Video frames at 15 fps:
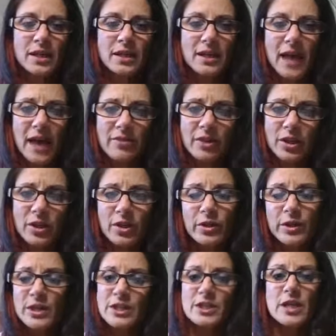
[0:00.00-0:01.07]
having
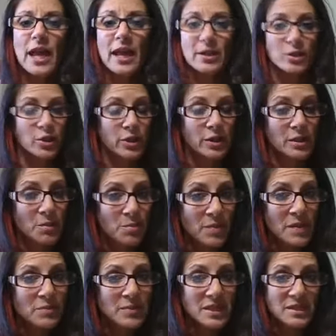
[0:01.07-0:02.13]
courage and your
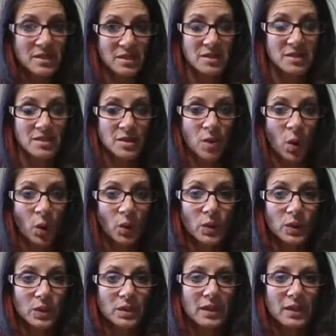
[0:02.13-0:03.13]
commitment to this goal,